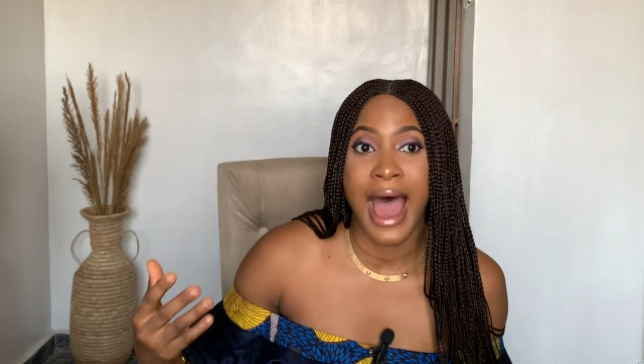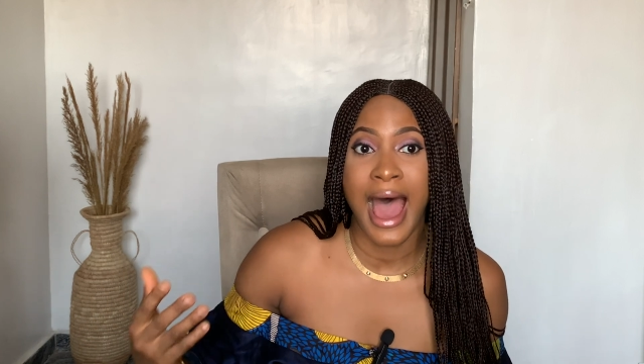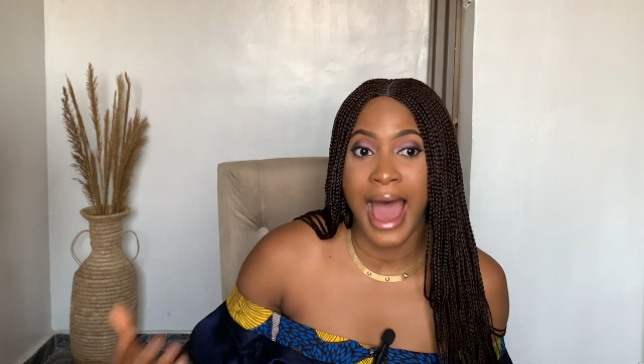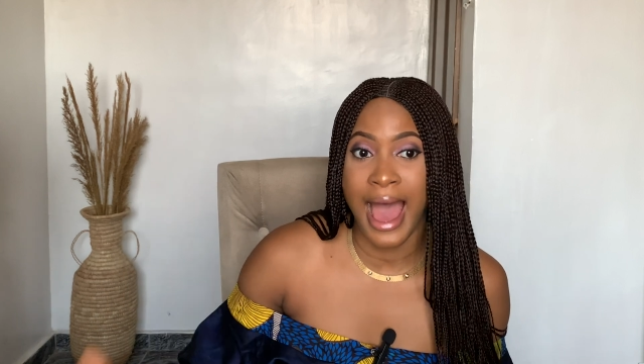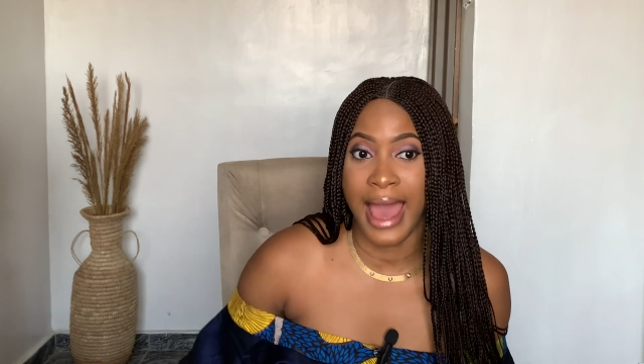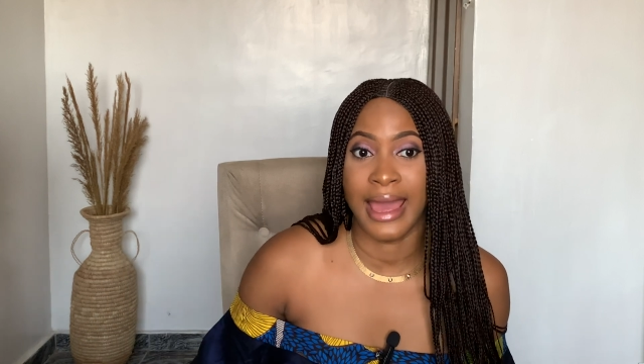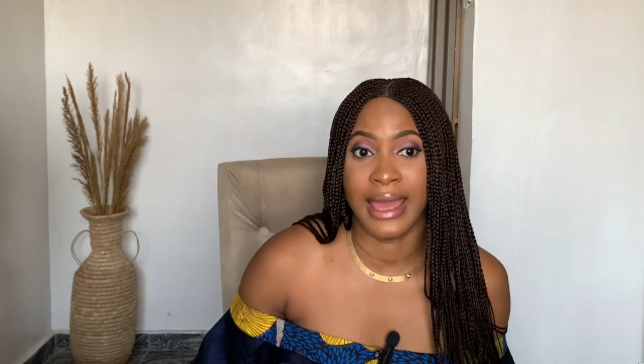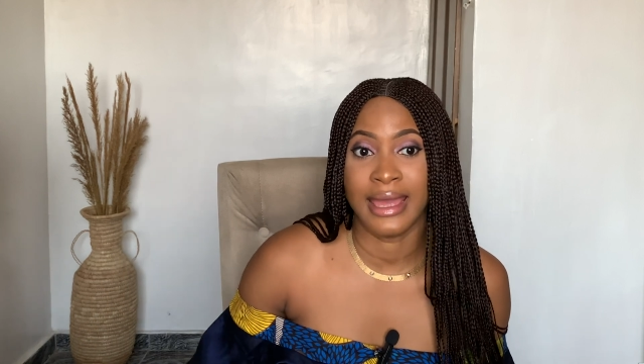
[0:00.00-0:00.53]

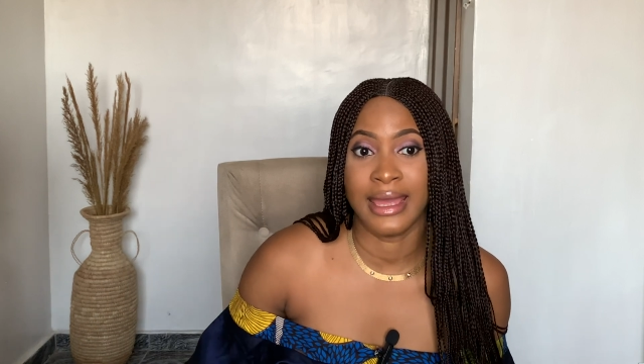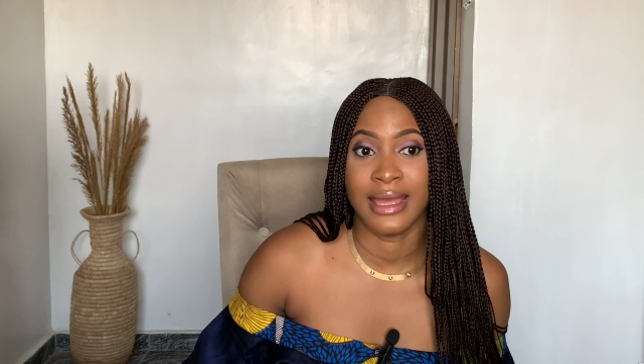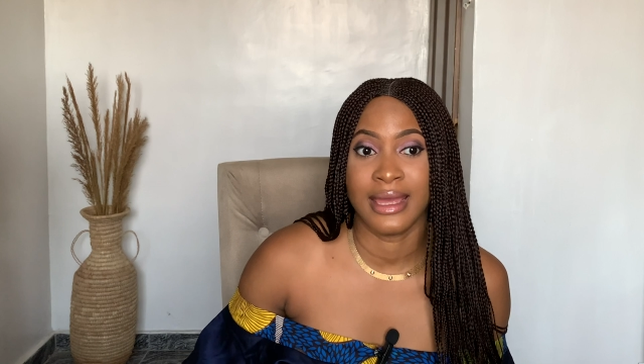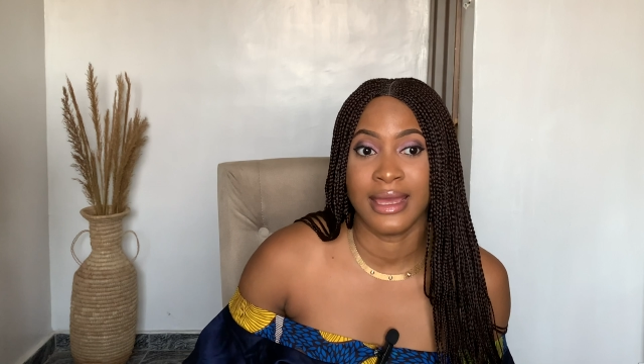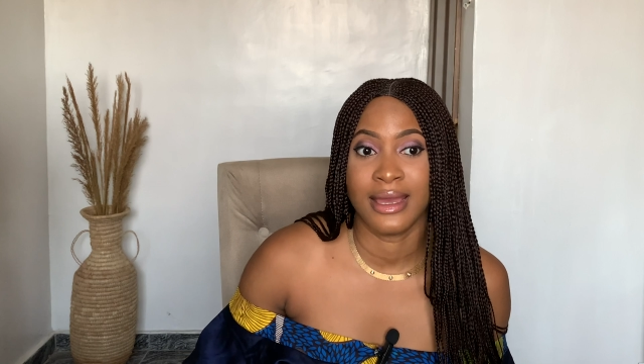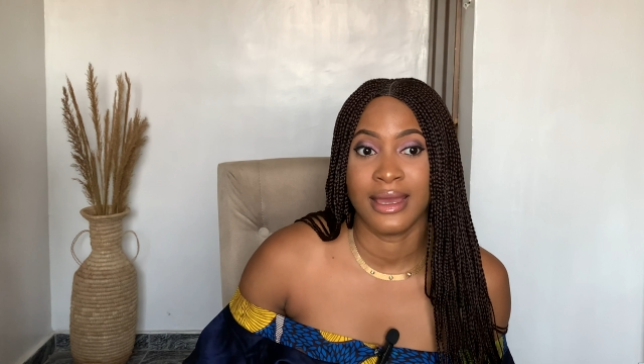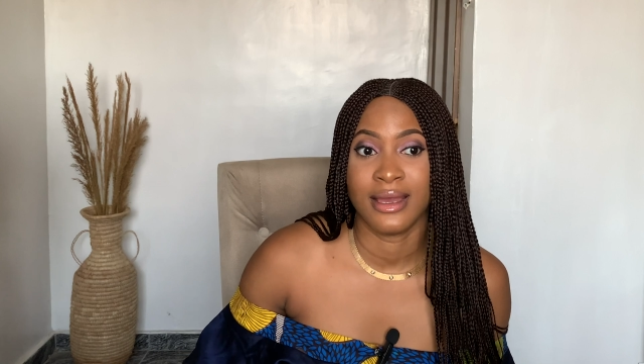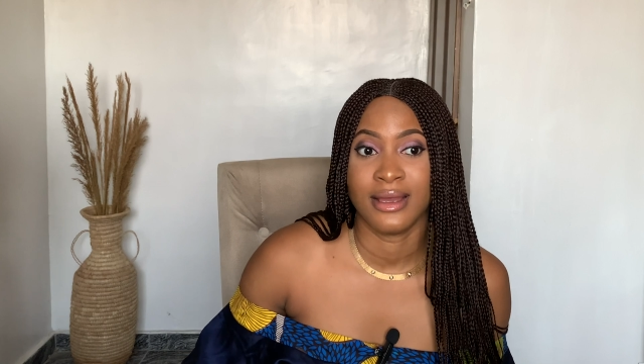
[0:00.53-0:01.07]
I
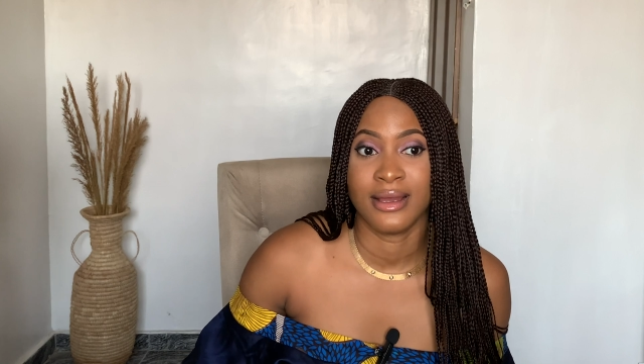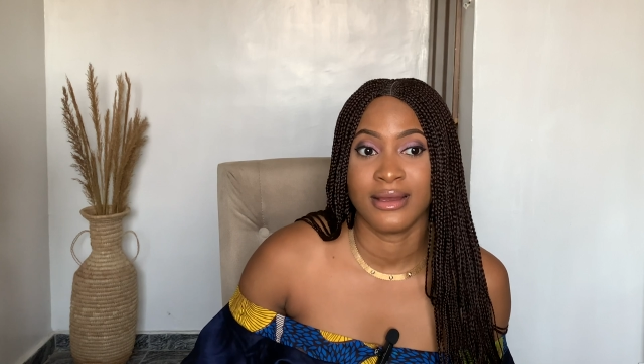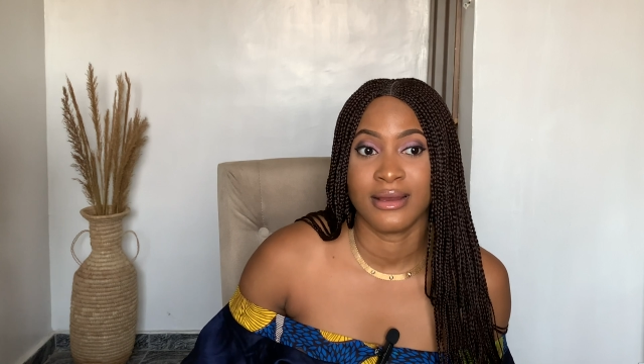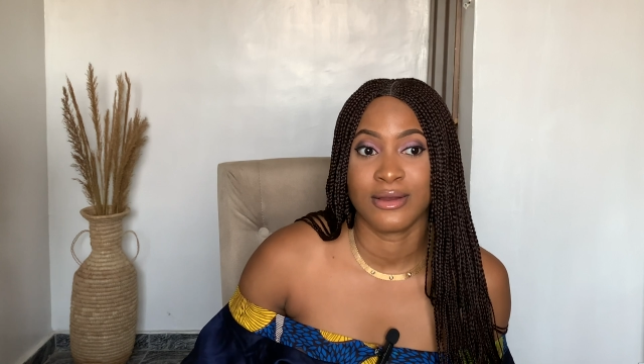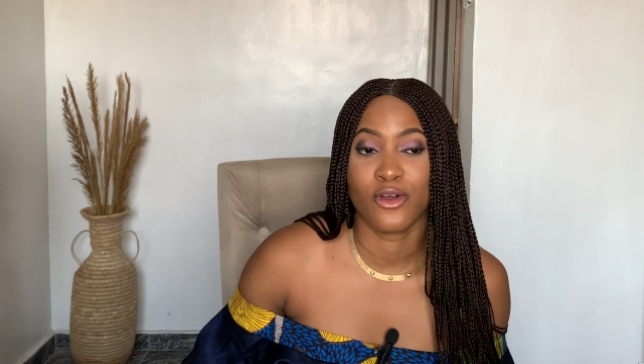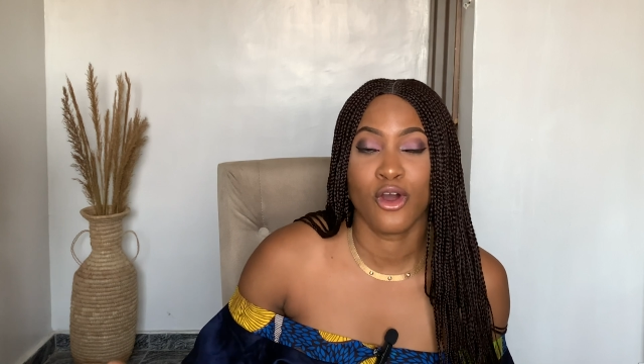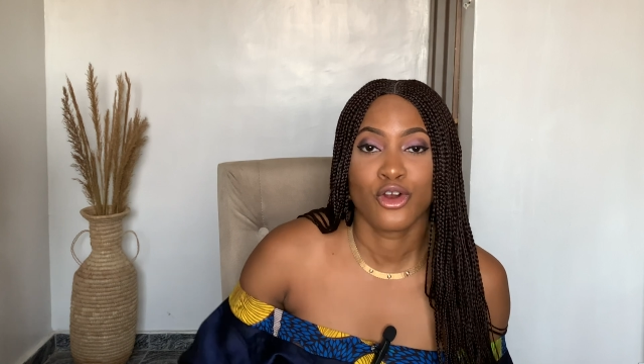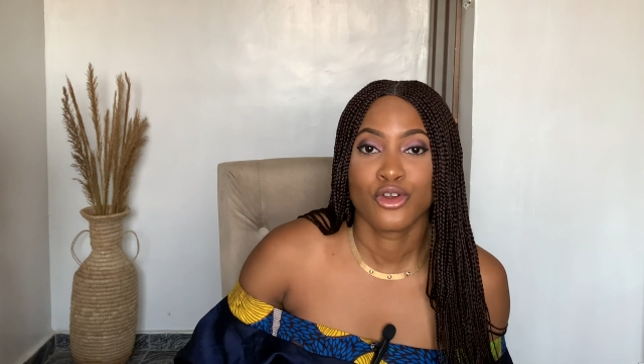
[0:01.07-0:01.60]

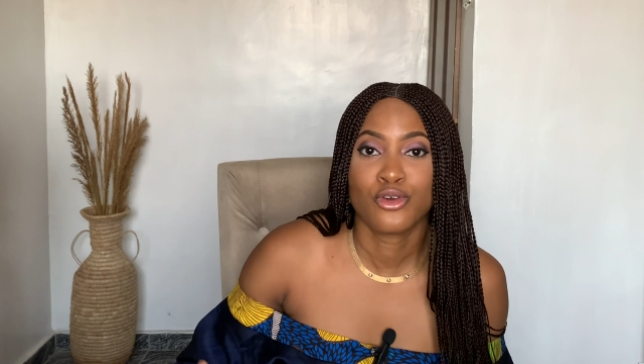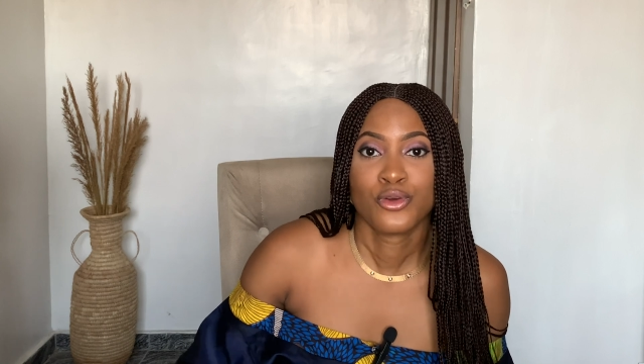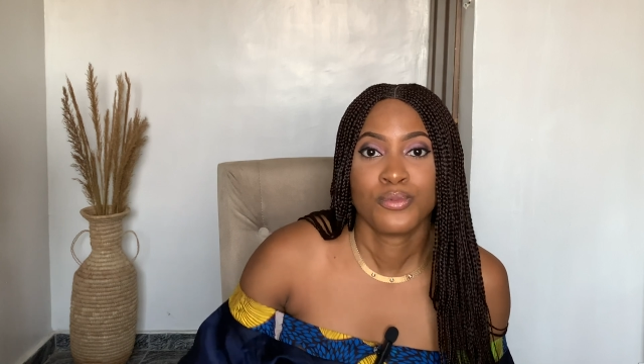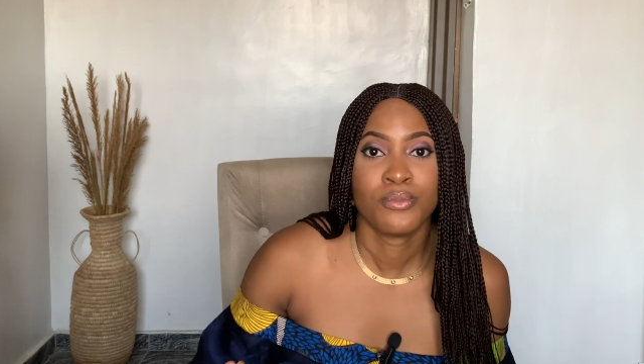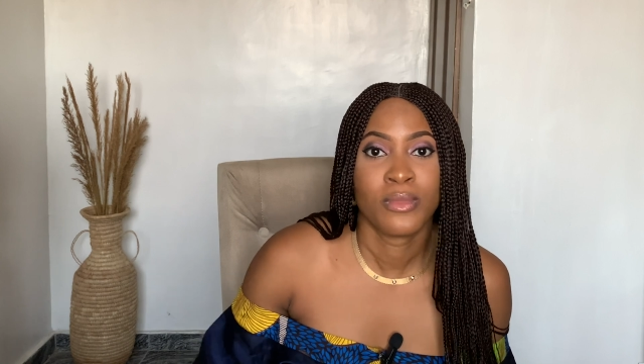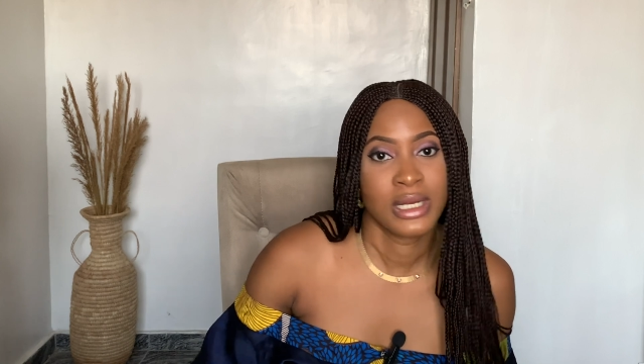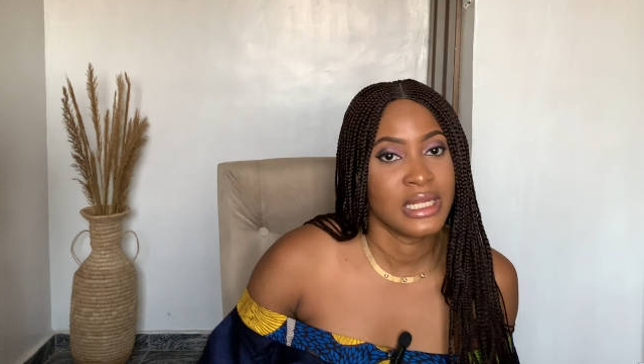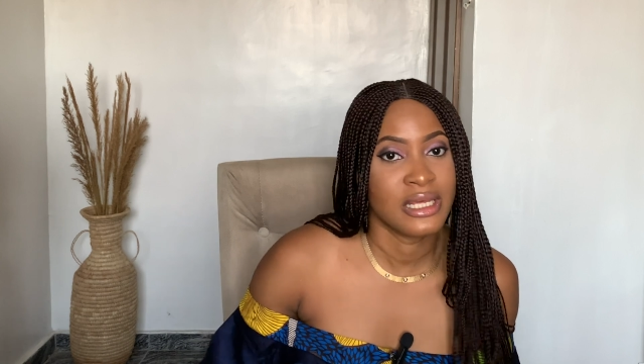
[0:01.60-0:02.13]
got good
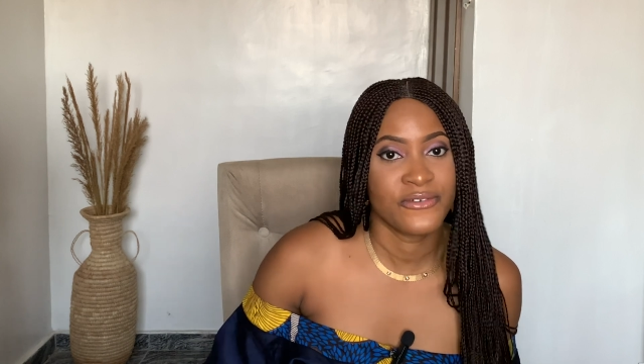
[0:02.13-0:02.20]
money